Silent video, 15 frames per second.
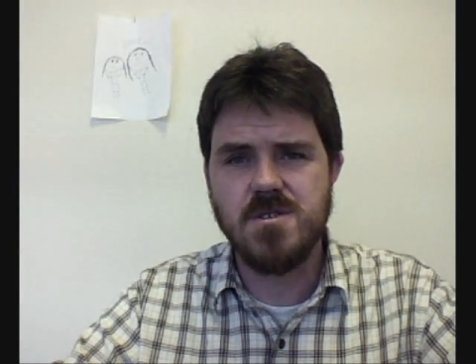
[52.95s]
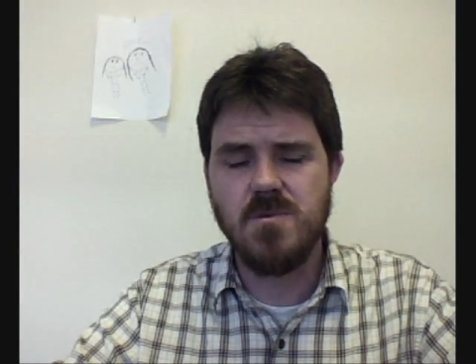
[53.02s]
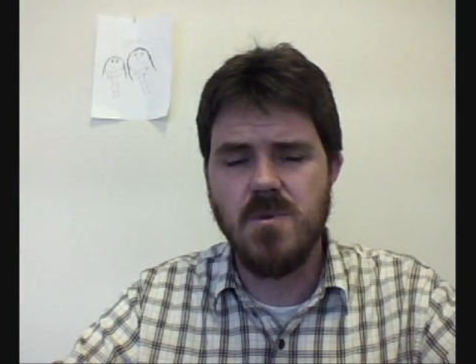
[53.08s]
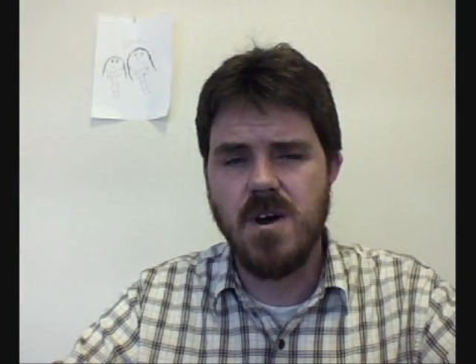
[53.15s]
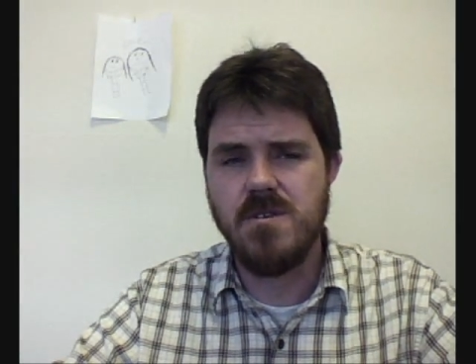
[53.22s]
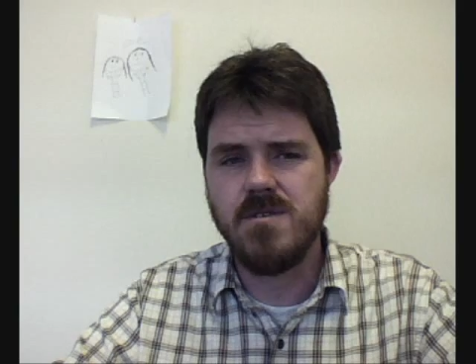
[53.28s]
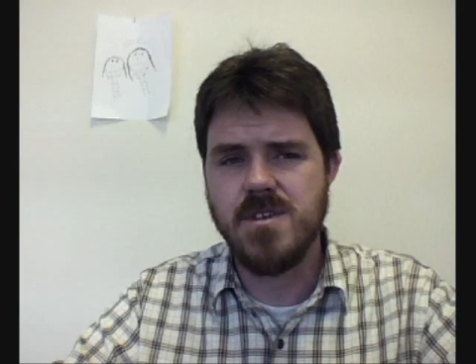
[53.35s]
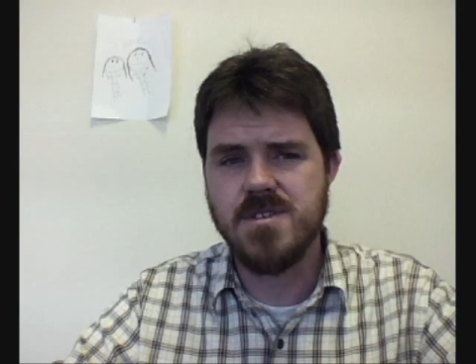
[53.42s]
to
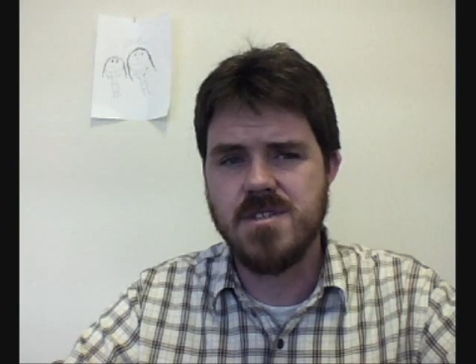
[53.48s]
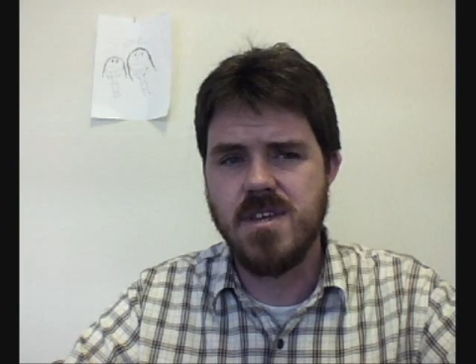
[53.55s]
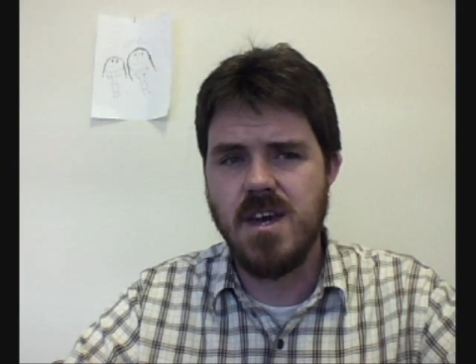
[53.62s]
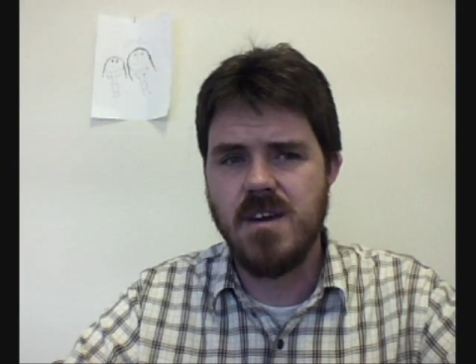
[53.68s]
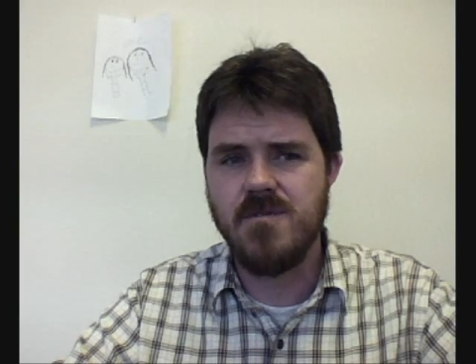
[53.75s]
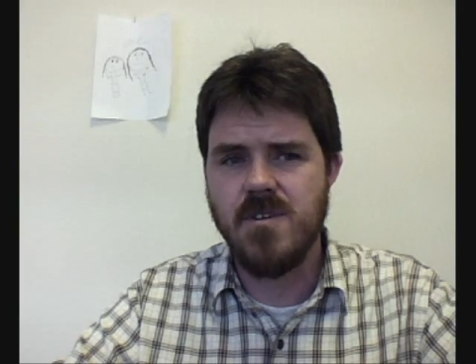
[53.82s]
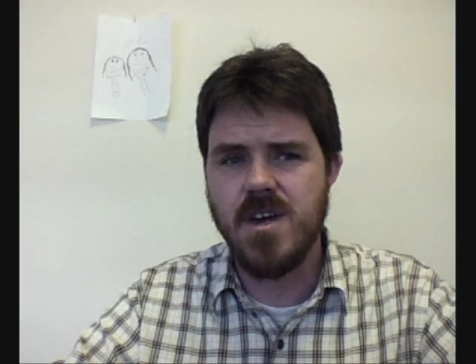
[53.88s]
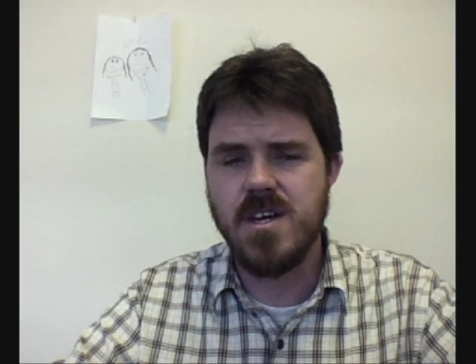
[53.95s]
whether this day
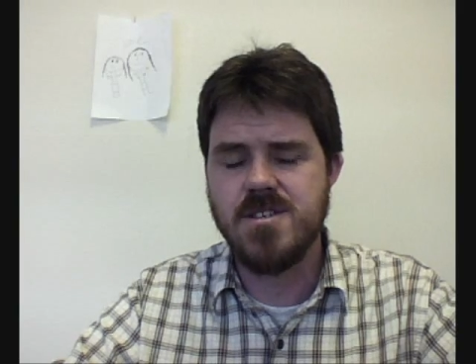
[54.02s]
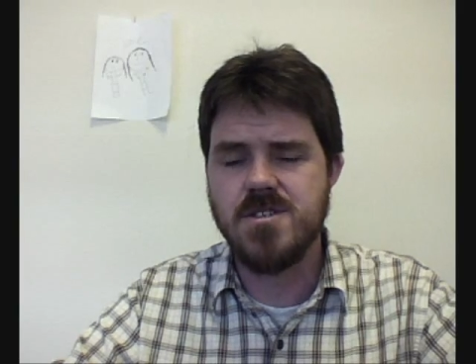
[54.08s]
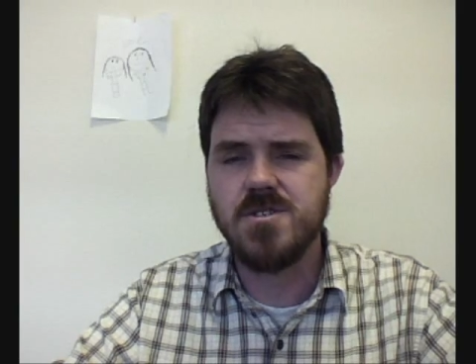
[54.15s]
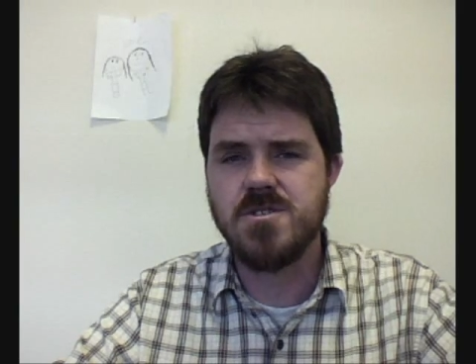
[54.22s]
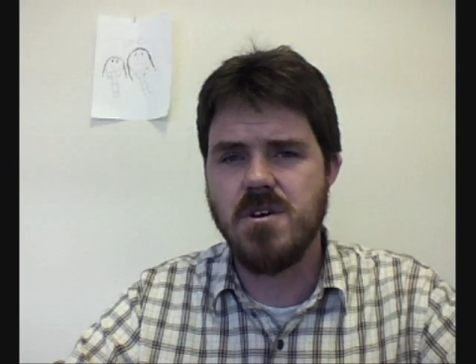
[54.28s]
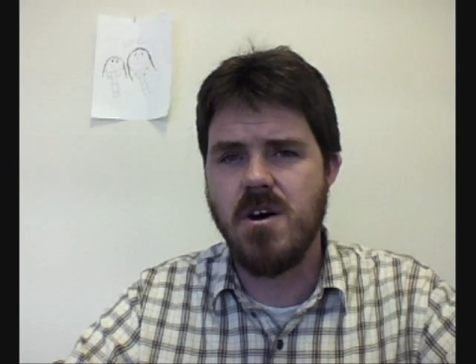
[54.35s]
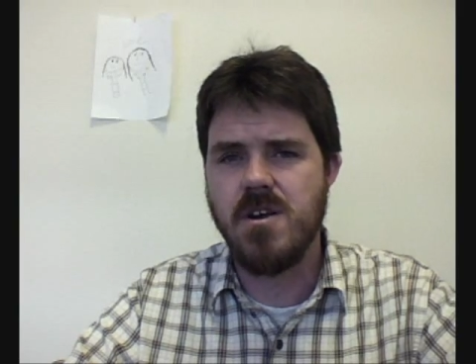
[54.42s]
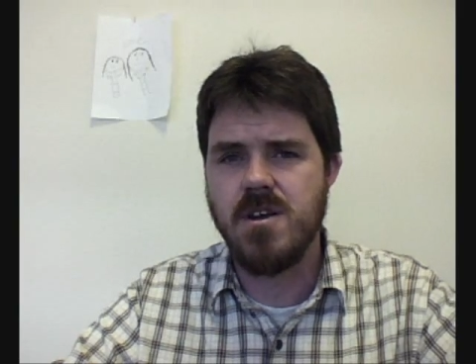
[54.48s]
of rage in
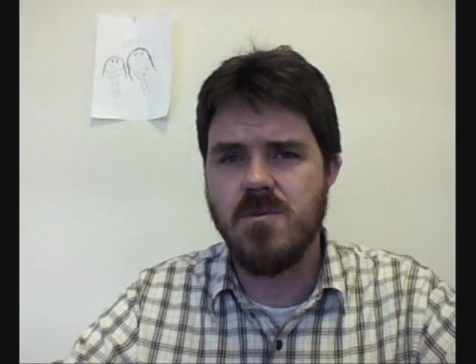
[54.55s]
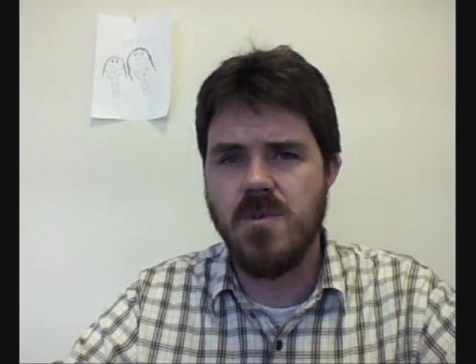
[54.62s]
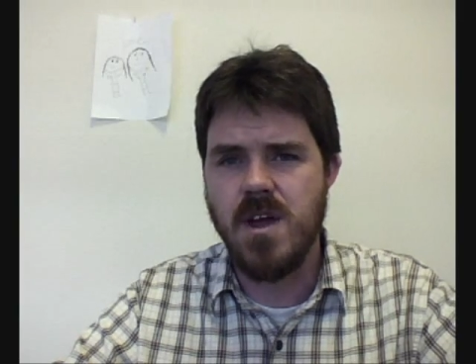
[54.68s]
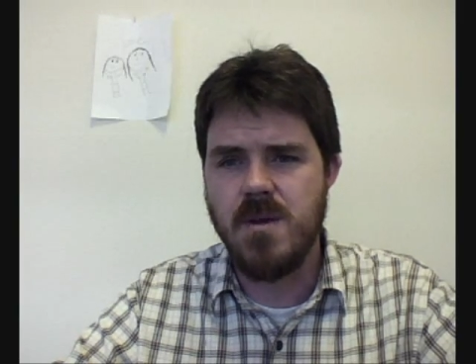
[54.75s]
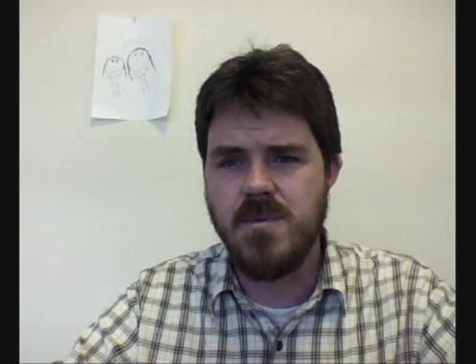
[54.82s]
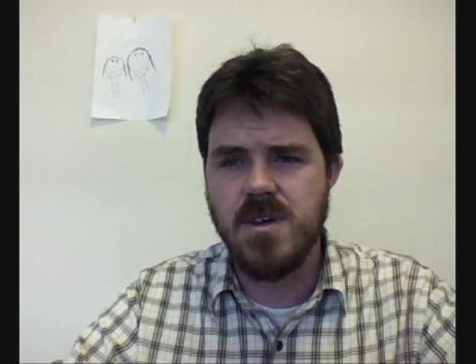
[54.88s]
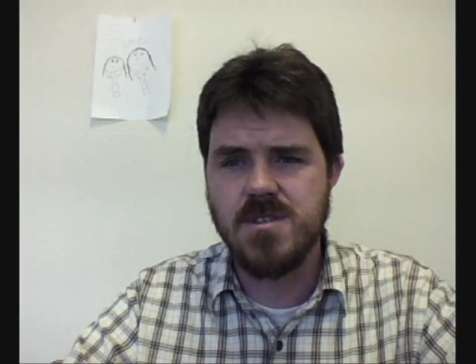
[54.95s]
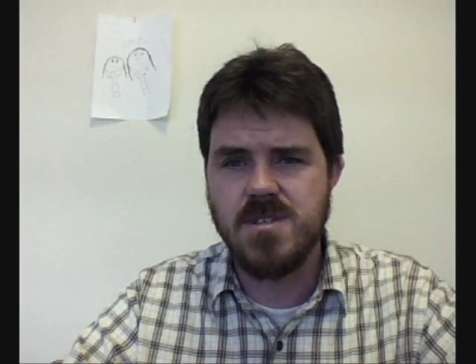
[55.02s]
Saudi
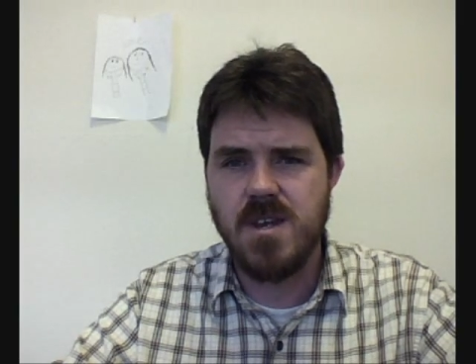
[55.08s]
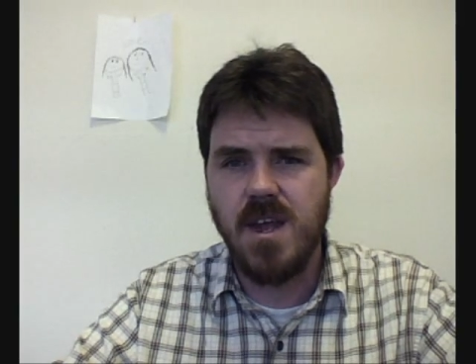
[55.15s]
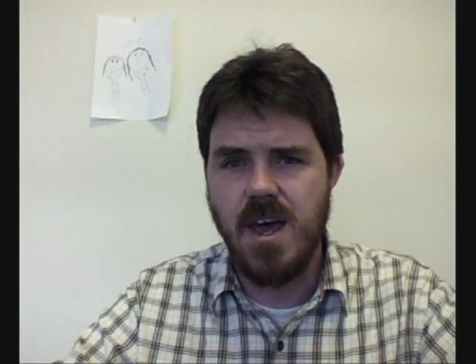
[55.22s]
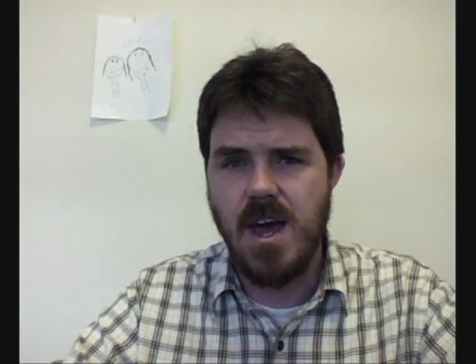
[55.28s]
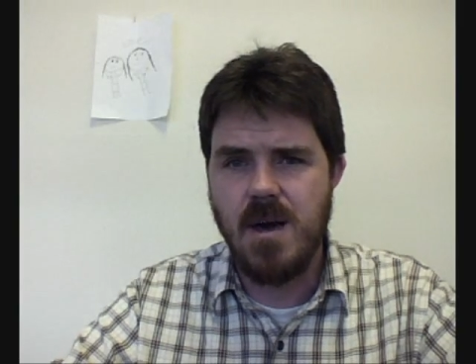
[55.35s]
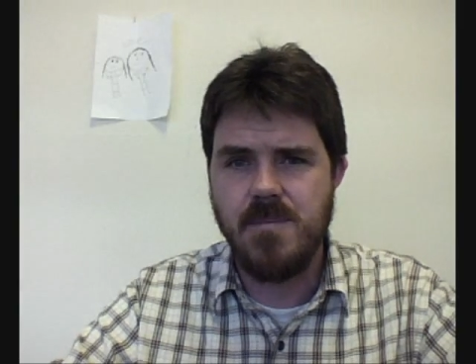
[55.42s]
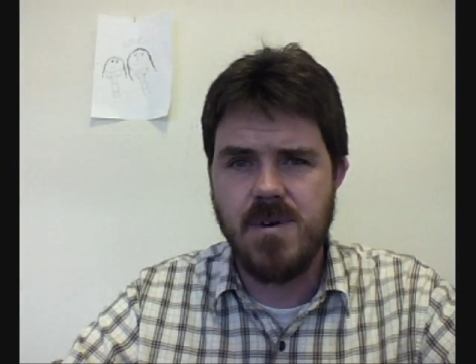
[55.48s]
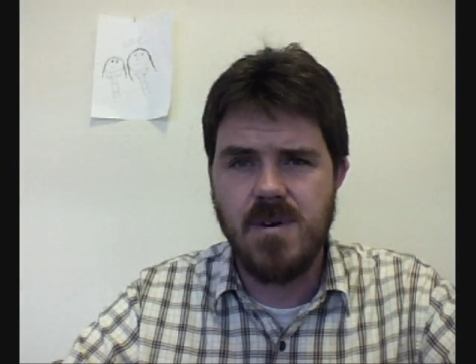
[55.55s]
Arabia is going to
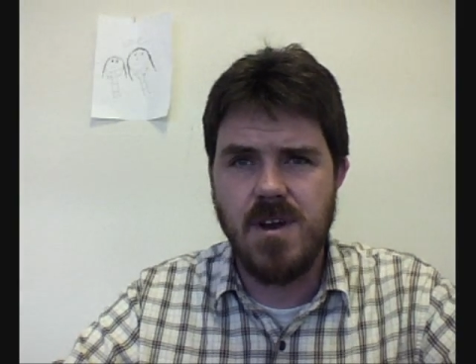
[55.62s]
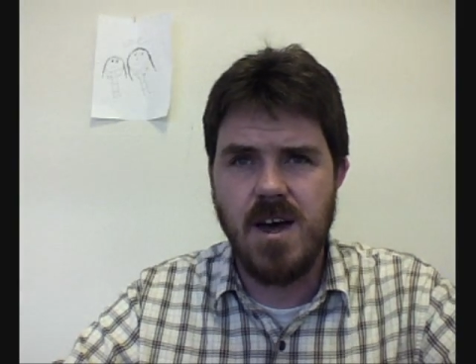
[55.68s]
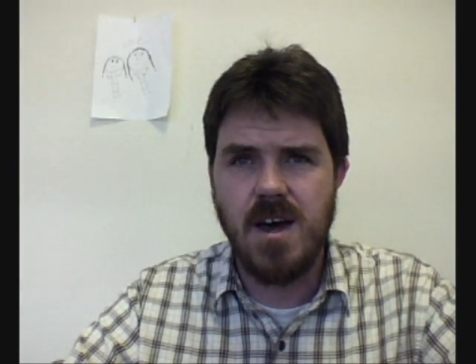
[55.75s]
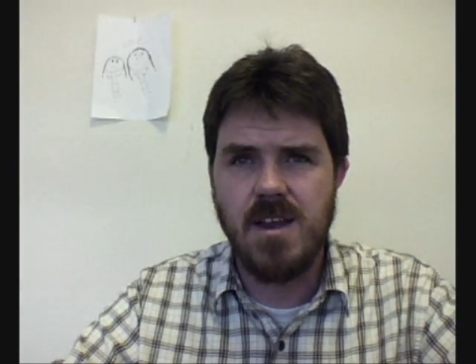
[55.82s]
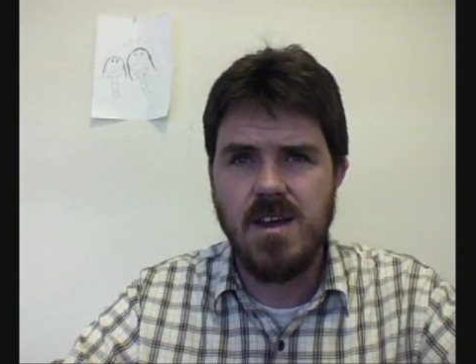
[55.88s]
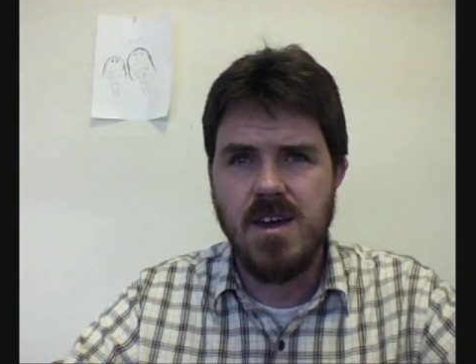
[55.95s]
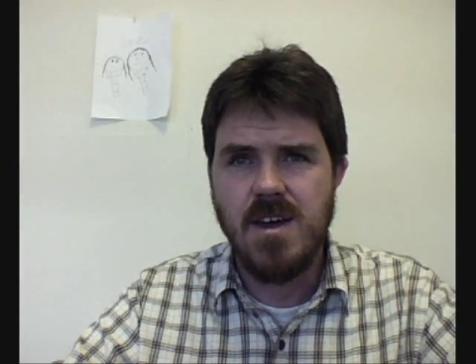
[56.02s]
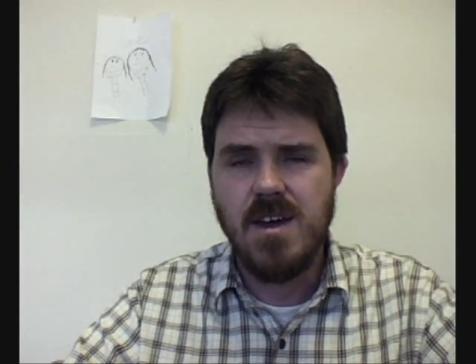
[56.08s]
happen or
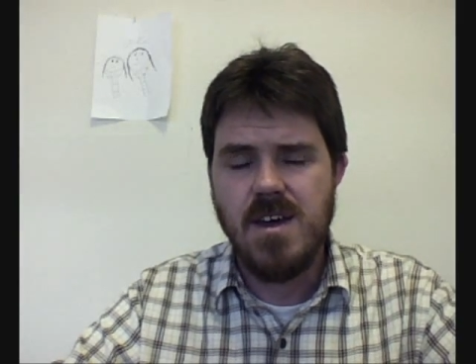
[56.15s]
not.